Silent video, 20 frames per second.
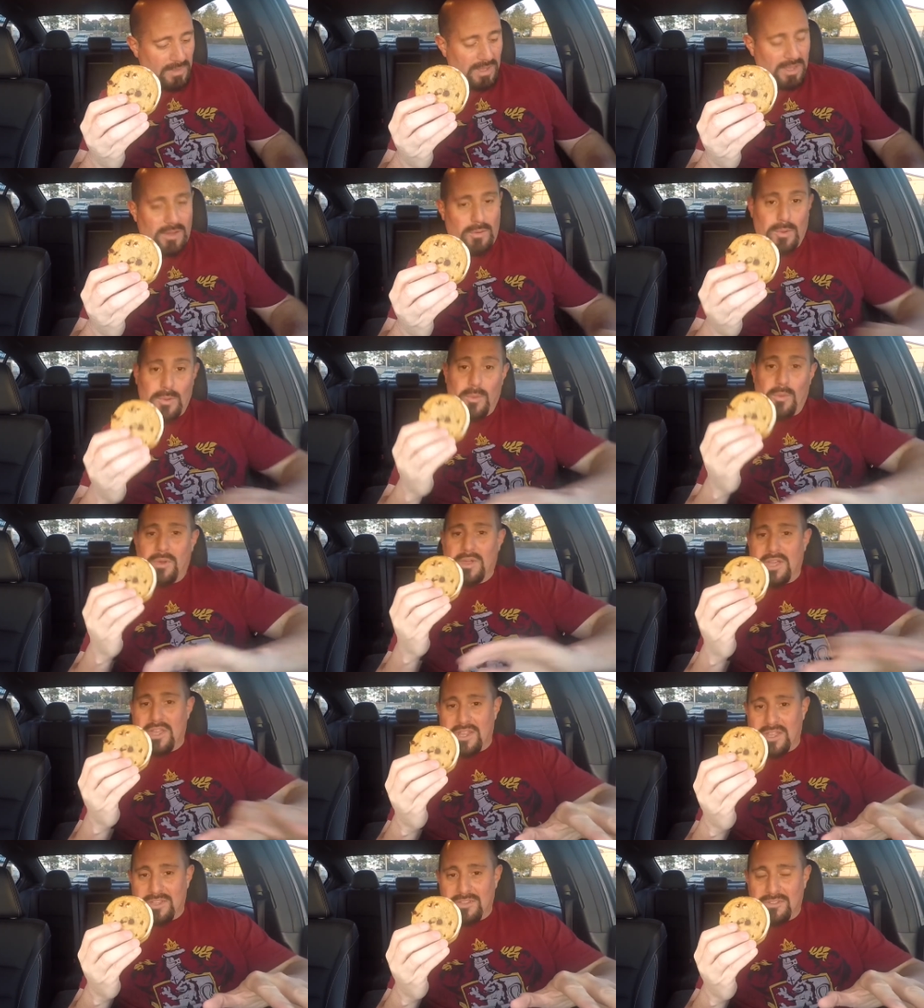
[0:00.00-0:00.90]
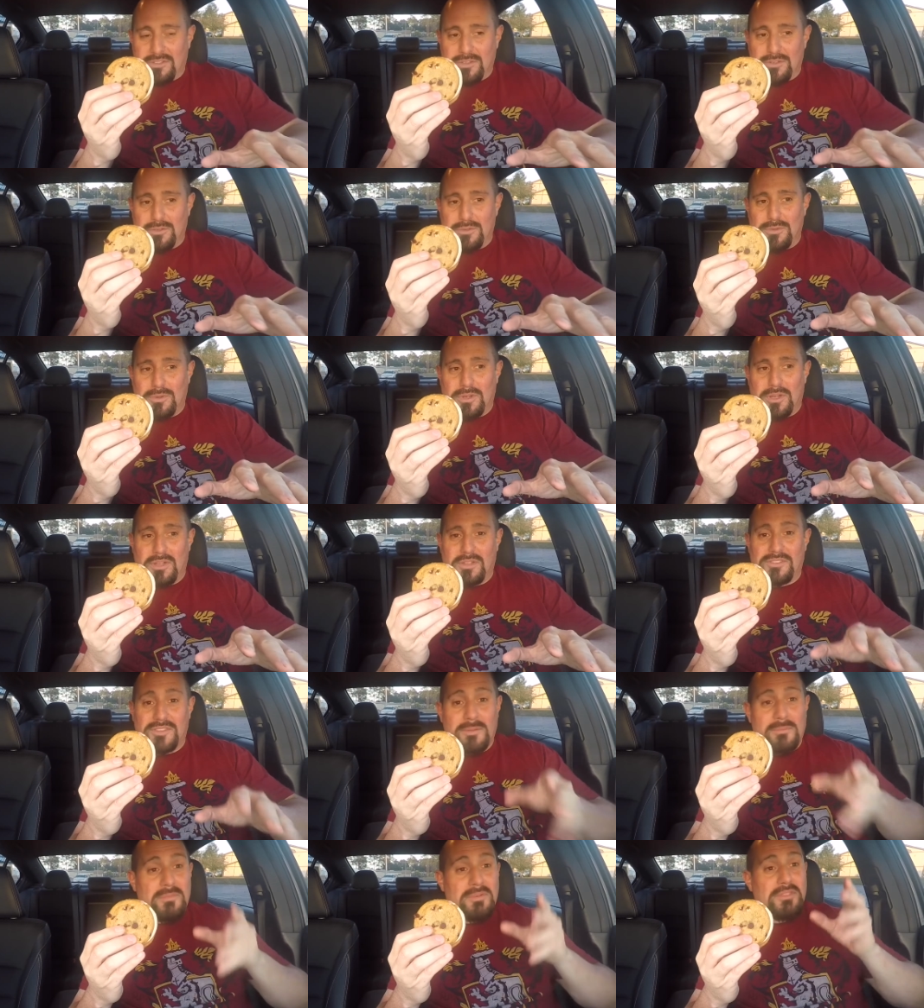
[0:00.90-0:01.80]
Uh, we won't get into uh,
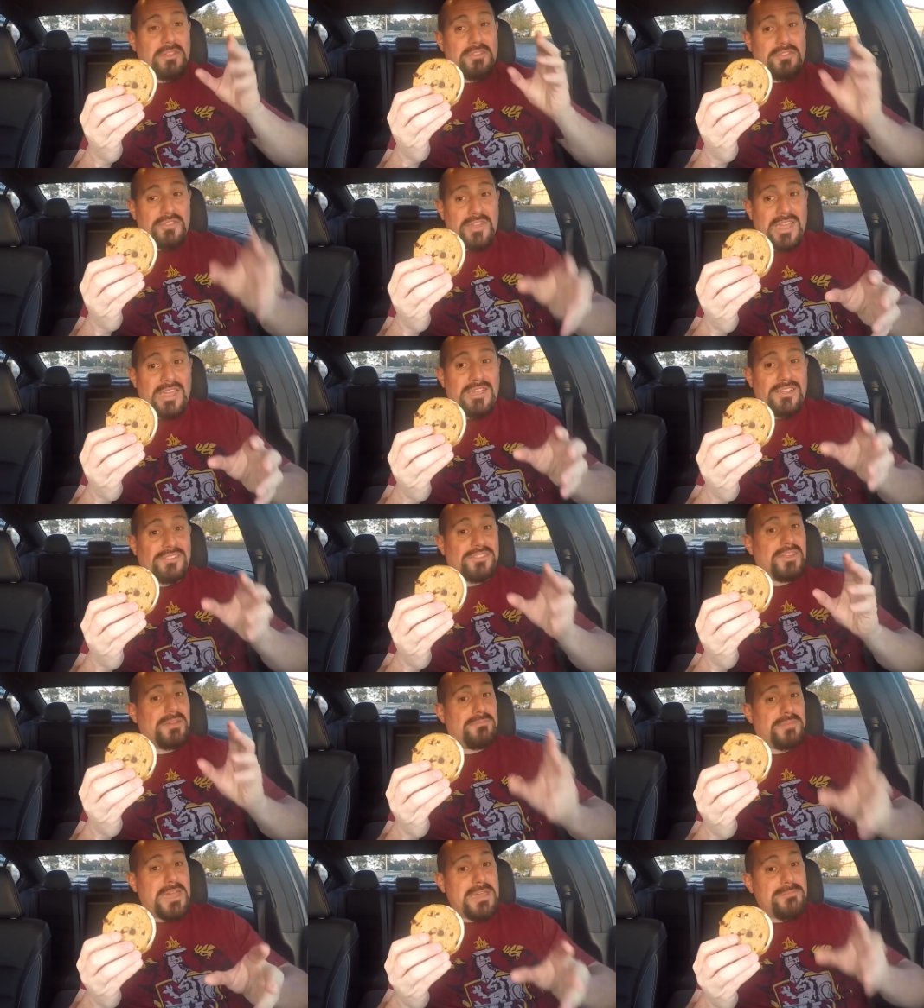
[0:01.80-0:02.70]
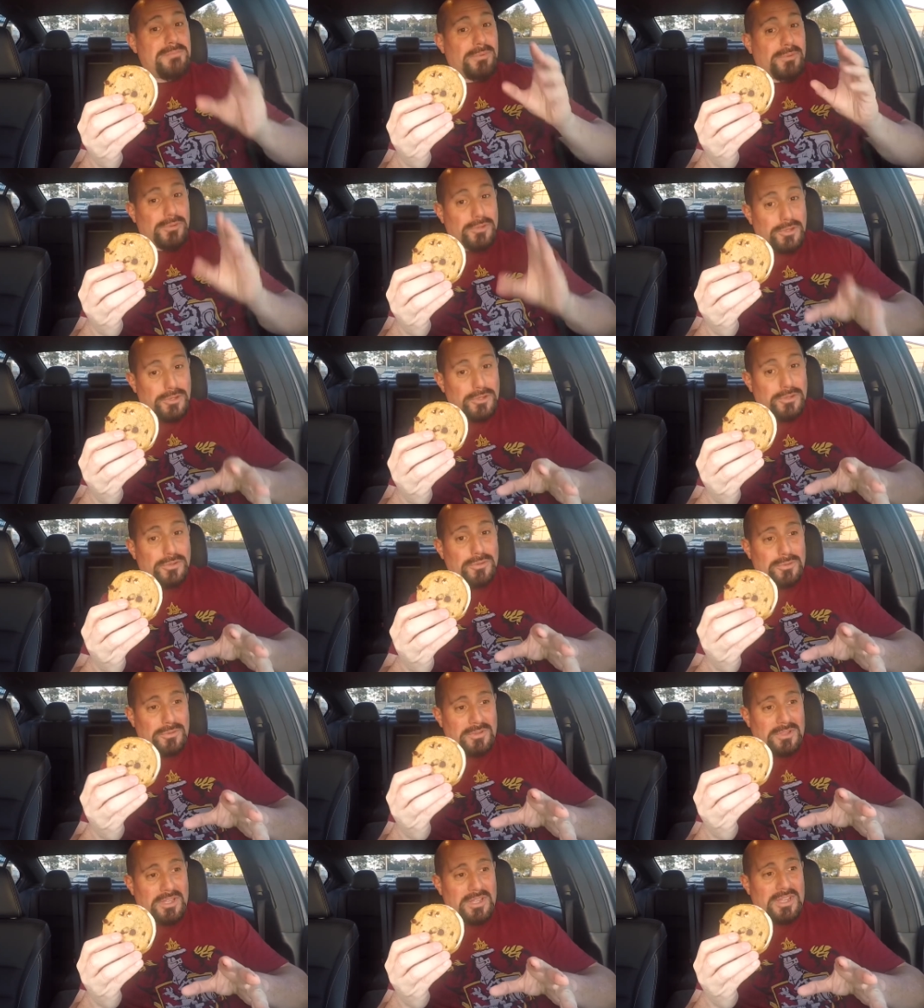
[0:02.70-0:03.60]
some of the things that people
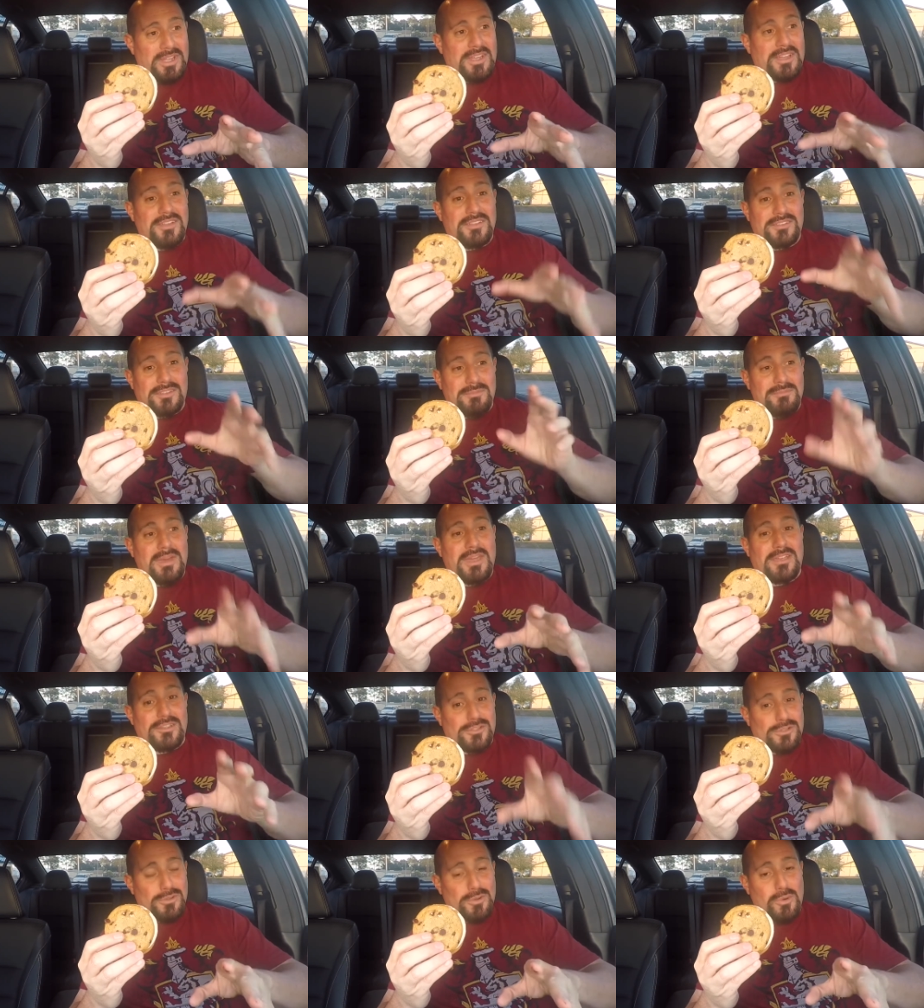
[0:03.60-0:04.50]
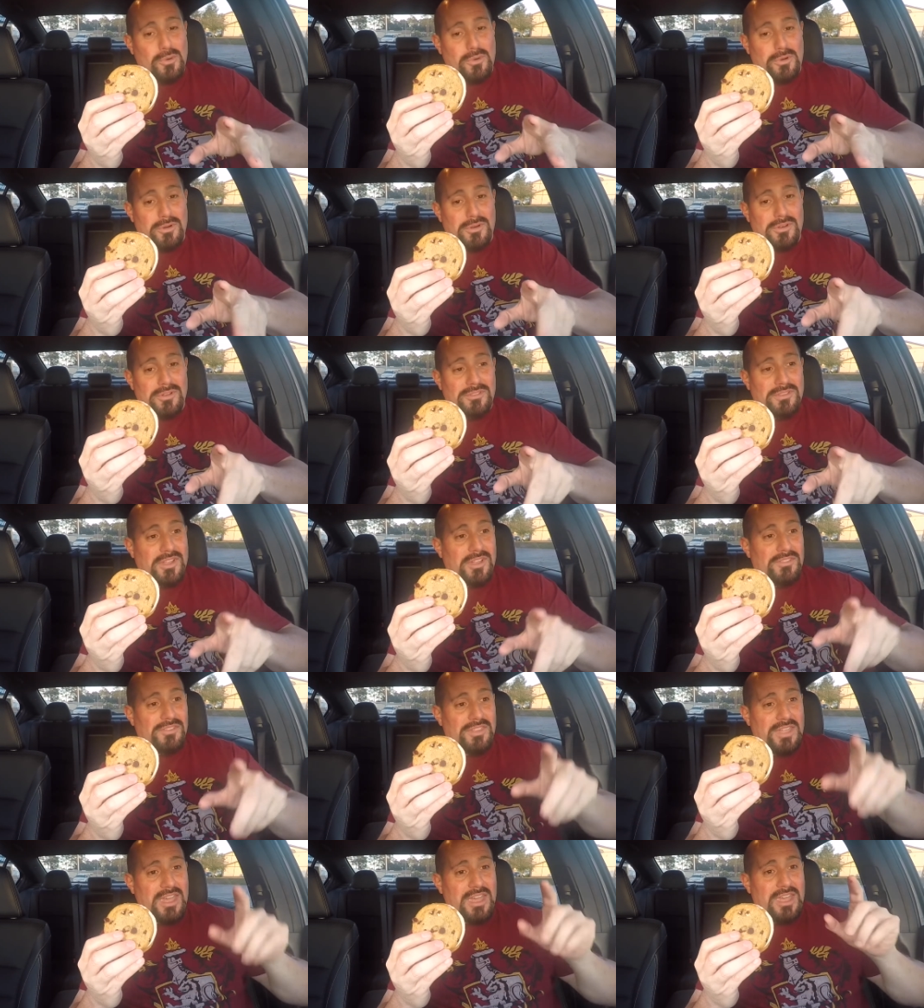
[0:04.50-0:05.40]
do to make sure
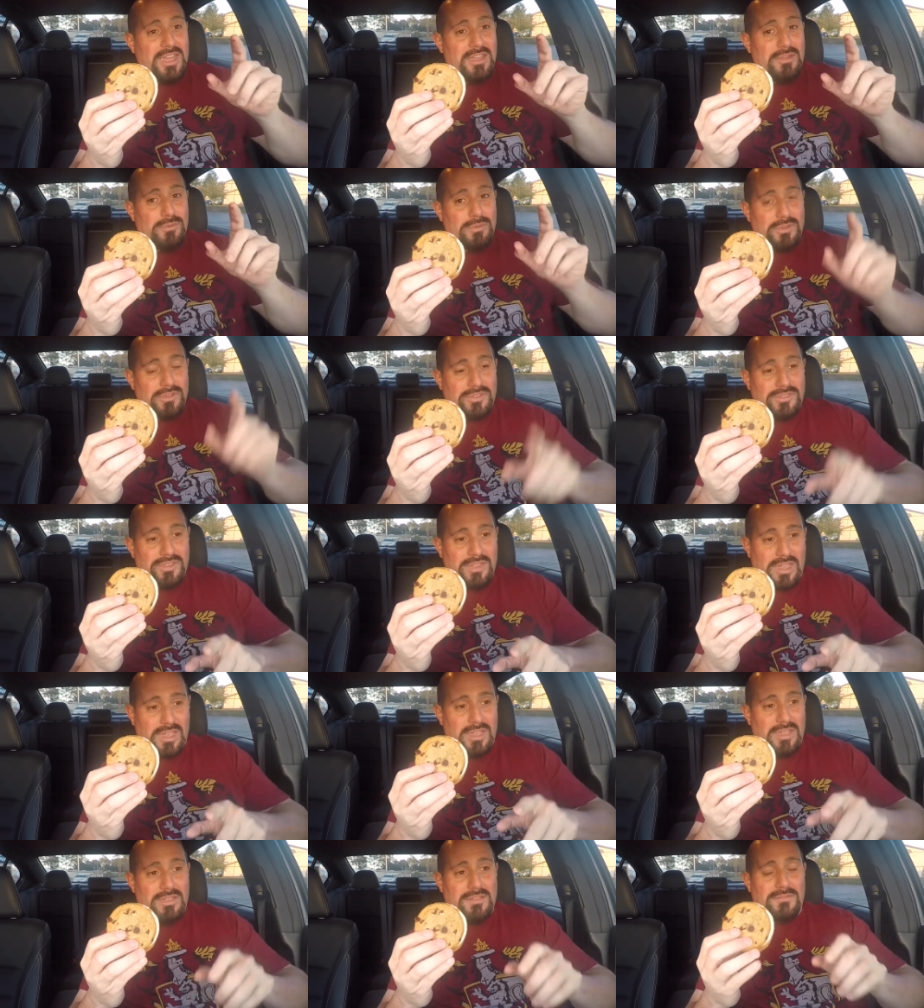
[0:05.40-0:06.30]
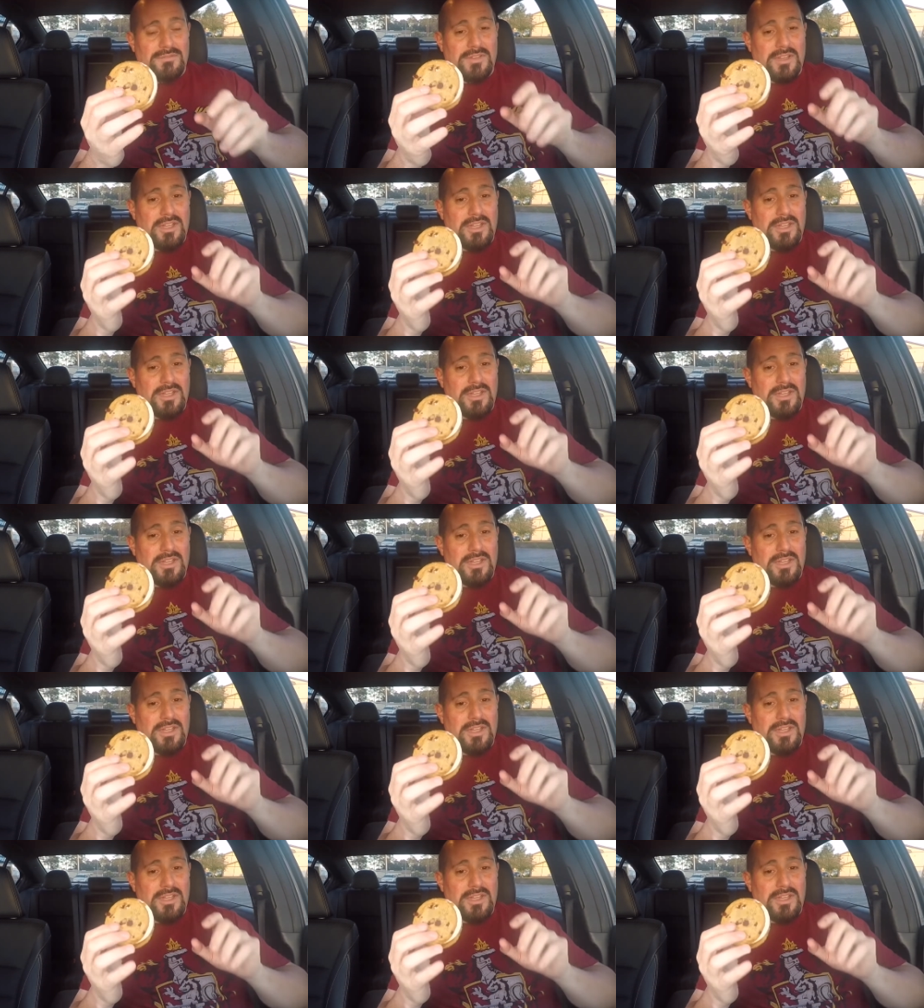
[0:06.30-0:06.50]
that they receive